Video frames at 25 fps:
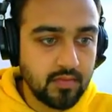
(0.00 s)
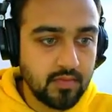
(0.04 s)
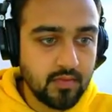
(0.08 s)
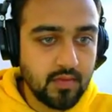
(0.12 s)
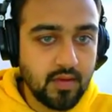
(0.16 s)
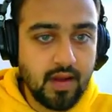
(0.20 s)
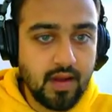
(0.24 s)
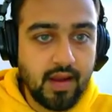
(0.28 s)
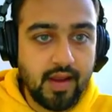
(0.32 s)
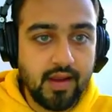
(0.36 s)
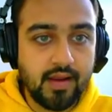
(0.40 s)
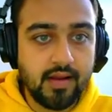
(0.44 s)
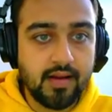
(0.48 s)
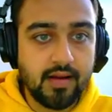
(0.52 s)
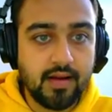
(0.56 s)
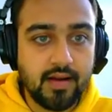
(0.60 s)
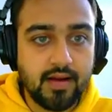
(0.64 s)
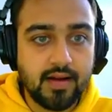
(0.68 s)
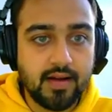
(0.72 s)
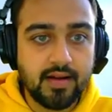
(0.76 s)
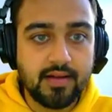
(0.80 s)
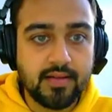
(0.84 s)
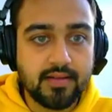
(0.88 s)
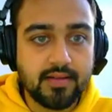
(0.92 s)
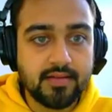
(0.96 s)
Hi,
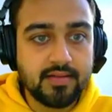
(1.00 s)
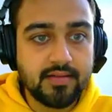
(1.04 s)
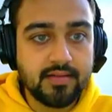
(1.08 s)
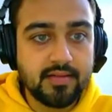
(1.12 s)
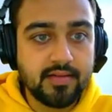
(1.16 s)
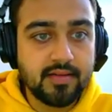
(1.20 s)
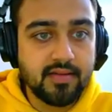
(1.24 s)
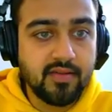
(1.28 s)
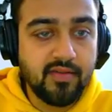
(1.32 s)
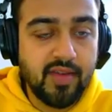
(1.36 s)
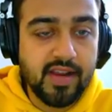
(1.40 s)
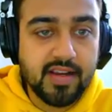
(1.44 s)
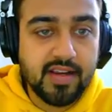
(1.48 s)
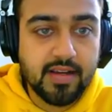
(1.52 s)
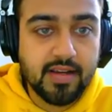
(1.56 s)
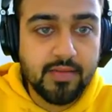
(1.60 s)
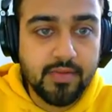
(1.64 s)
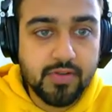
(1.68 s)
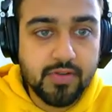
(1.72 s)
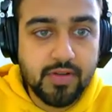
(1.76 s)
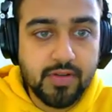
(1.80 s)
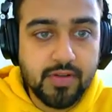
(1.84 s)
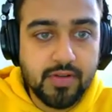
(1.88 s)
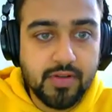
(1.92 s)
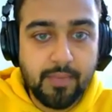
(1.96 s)
welcome
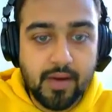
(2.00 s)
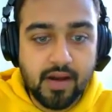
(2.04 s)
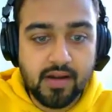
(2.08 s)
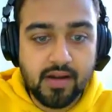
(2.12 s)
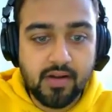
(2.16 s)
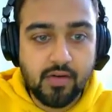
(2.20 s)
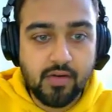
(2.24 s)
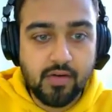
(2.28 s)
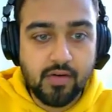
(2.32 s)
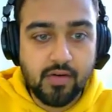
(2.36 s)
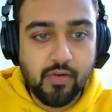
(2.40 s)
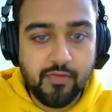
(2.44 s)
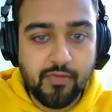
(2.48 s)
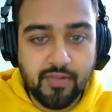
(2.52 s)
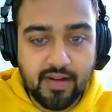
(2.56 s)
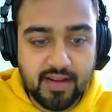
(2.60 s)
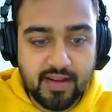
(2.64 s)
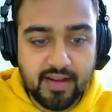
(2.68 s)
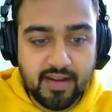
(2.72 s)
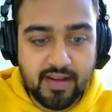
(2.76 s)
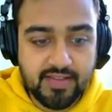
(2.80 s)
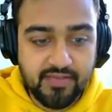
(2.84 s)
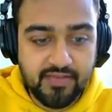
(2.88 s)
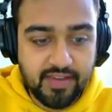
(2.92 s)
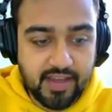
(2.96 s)
to the part 2 of
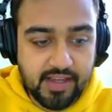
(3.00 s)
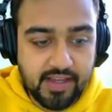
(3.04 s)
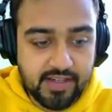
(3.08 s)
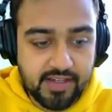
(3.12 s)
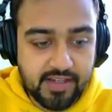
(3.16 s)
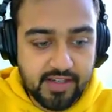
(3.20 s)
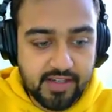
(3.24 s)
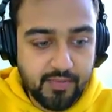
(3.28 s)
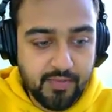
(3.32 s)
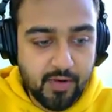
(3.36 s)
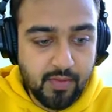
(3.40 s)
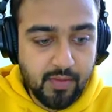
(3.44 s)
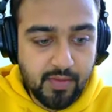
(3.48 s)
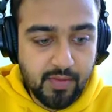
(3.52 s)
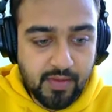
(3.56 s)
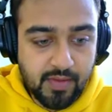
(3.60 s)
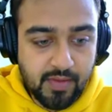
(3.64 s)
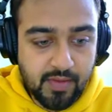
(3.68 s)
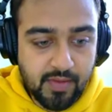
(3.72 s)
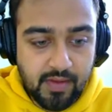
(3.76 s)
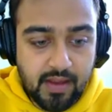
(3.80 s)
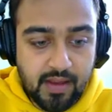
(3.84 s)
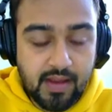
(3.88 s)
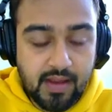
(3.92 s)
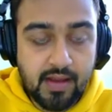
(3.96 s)
classification problem.
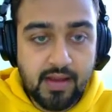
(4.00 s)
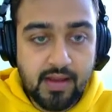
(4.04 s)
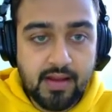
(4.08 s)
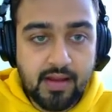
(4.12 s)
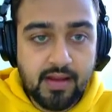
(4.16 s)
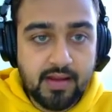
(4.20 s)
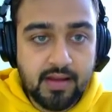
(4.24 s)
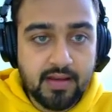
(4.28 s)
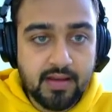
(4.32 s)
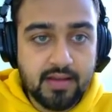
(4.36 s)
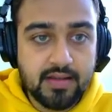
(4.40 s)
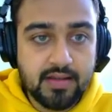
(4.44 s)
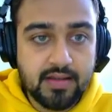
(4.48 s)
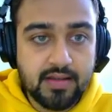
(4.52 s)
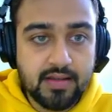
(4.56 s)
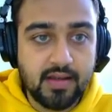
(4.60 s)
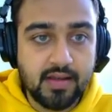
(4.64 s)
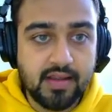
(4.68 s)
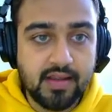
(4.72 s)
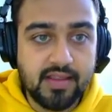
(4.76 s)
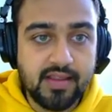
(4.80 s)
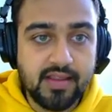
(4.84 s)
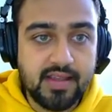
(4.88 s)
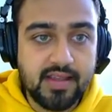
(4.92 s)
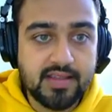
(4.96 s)

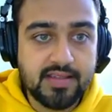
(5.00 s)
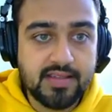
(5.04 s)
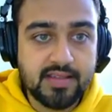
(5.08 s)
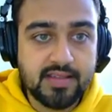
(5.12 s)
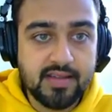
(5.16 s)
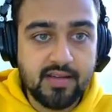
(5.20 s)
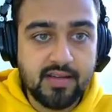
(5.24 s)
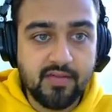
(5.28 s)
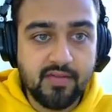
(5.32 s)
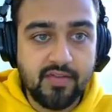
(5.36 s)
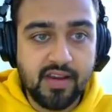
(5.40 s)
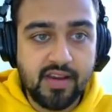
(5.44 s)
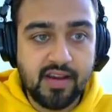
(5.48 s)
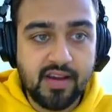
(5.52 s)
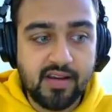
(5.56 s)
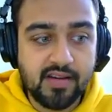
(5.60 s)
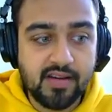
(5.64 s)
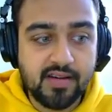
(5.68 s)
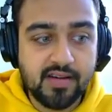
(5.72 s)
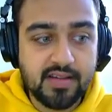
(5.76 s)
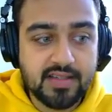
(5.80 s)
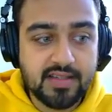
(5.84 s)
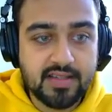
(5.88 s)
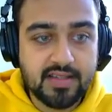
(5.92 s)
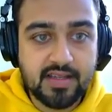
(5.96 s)
In this, we'll
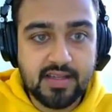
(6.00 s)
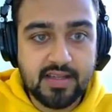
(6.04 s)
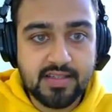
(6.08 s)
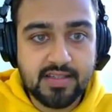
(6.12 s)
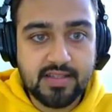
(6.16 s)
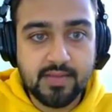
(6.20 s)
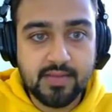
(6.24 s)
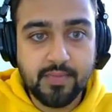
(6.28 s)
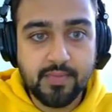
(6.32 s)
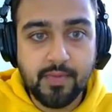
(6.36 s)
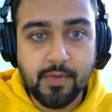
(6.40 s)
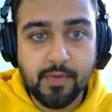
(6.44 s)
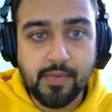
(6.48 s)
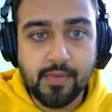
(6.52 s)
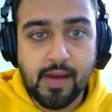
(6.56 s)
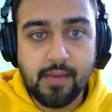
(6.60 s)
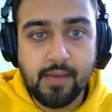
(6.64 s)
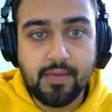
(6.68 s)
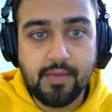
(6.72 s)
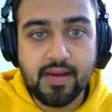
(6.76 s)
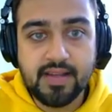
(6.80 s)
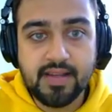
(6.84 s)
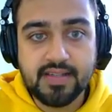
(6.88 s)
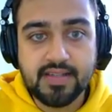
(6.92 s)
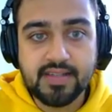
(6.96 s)
discuss
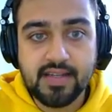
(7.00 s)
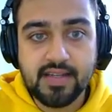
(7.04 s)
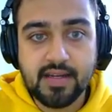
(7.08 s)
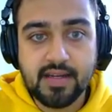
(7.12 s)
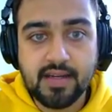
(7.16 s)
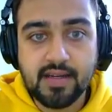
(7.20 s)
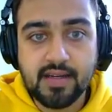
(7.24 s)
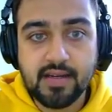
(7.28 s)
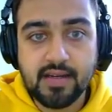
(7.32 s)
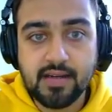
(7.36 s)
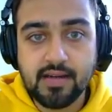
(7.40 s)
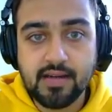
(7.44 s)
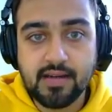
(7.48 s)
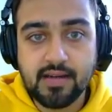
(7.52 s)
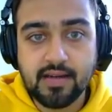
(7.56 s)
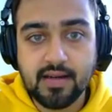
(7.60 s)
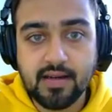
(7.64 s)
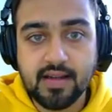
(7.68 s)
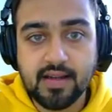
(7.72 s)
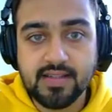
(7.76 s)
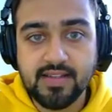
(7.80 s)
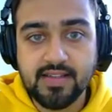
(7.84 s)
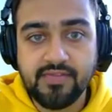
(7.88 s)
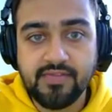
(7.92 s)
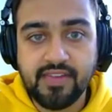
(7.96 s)
probabilistic
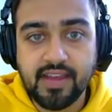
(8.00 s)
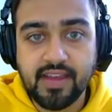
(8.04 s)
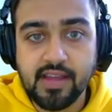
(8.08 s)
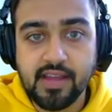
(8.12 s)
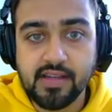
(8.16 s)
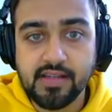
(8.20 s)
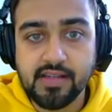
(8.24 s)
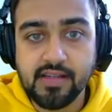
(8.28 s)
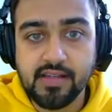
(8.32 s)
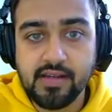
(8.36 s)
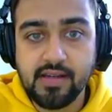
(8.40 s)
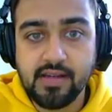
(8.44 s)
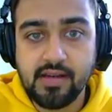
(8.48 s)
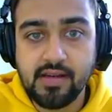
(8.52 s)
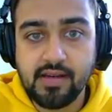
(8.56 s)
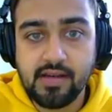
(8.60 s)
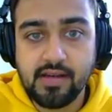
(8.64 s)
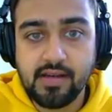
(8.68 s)
classification.